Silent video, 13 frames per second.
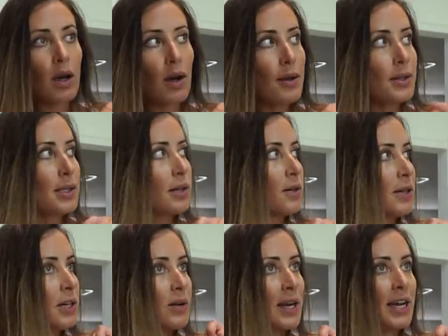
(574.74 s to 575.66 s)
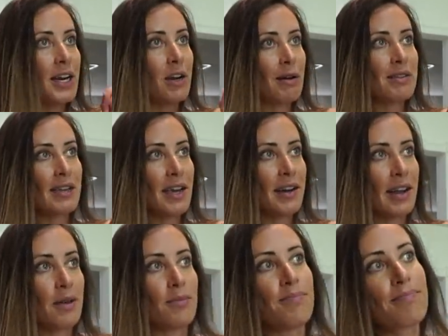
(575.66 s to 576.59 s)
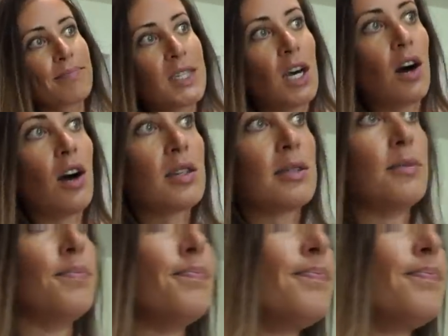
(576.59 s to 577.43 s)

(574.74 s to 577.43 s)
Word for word: Also, you know what? I gotta go outside again. Awesome.